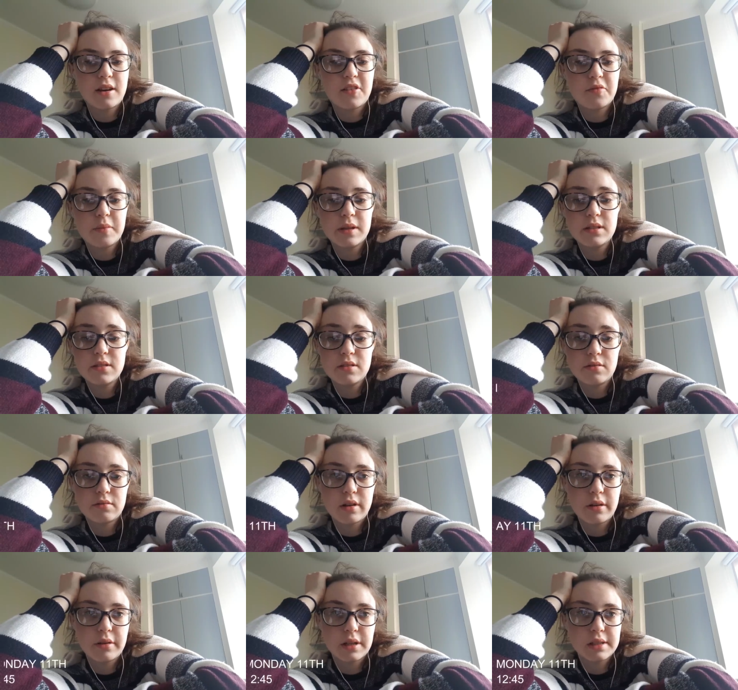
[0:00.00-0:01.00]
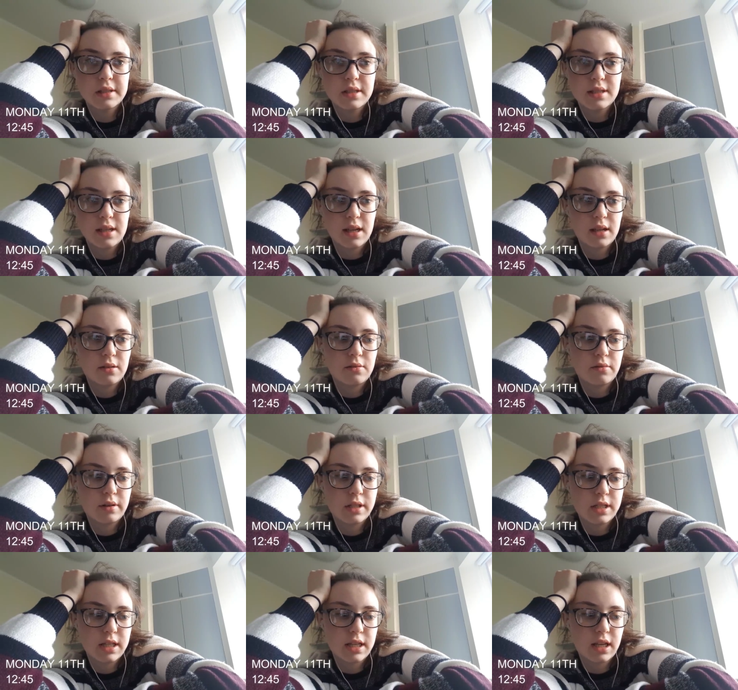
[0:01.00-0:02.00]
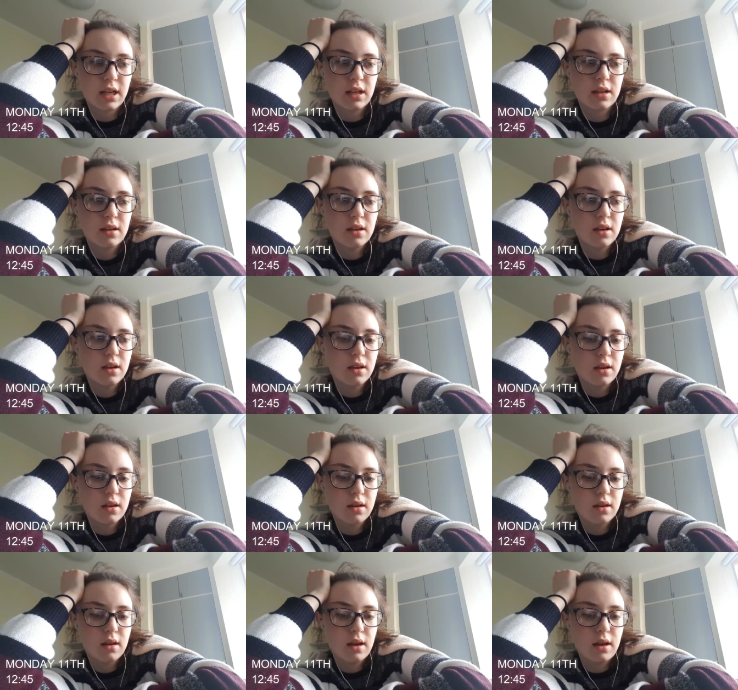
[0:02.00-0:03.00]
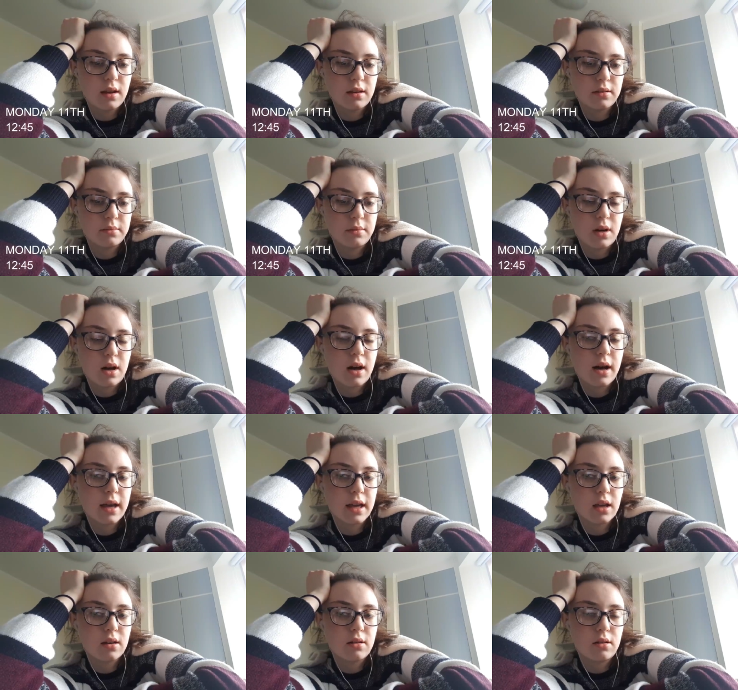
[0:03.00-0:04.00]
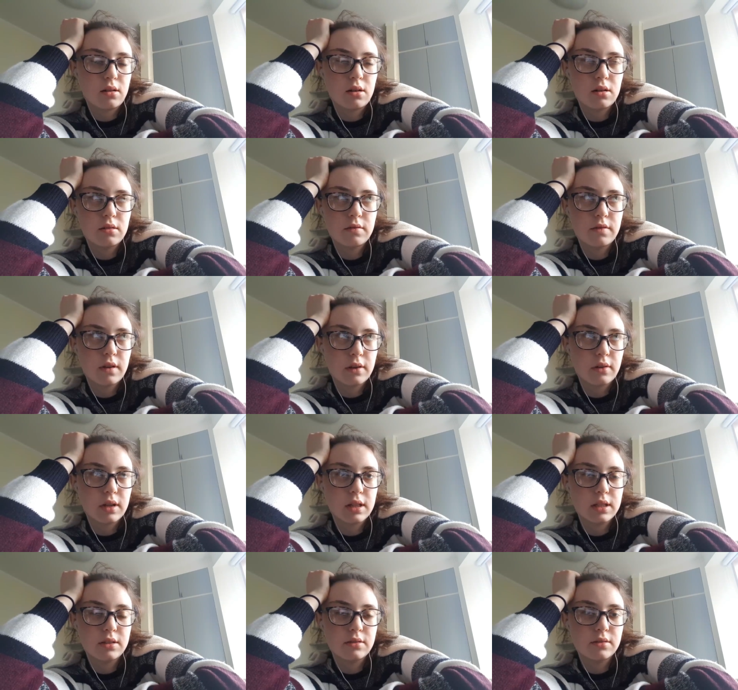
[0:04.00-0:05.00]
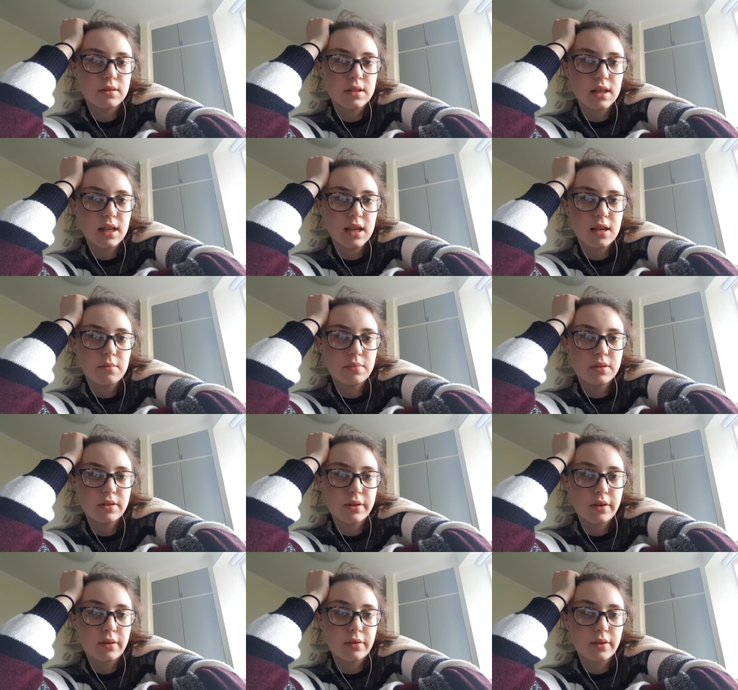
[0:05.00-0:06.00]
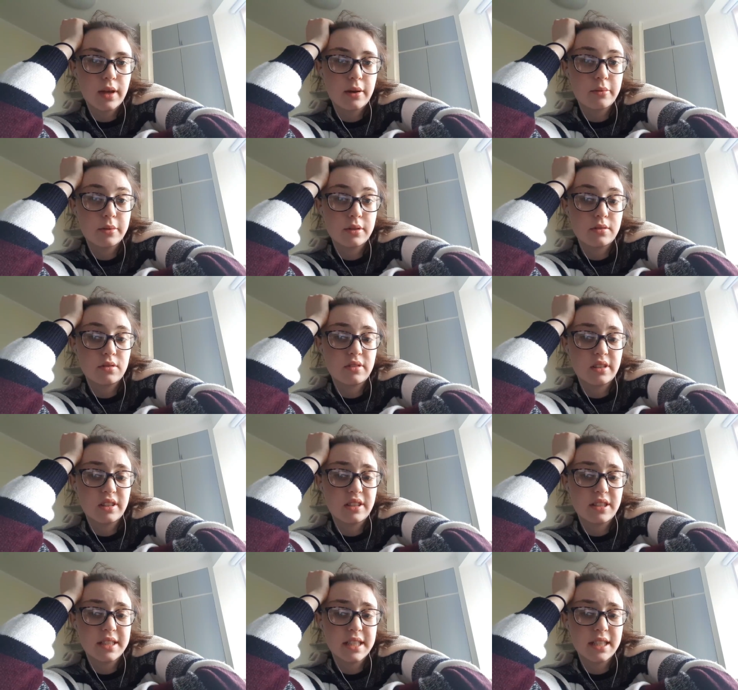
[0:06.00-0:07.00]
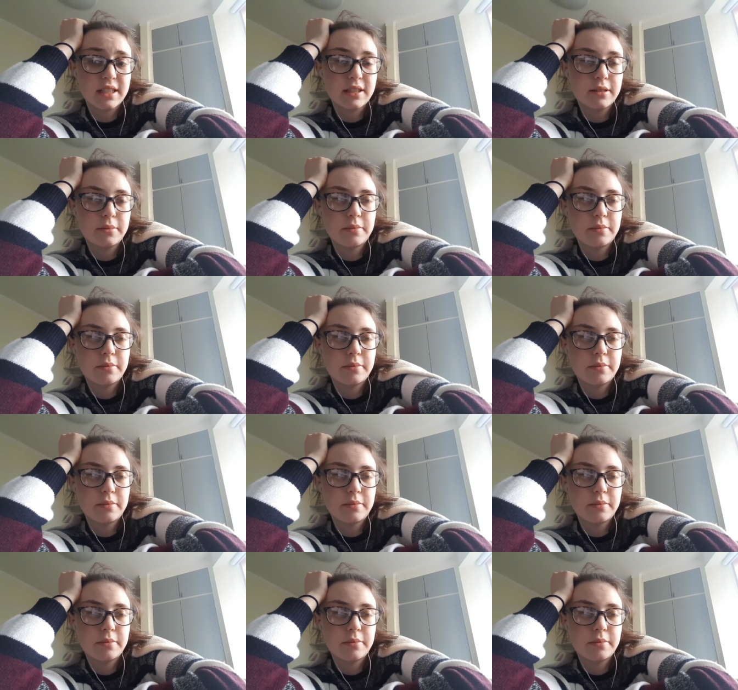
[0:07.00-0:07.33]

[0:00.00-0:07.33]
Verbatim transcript: I've been to rowing today already um, I got very little sleep, so that was not a good idea.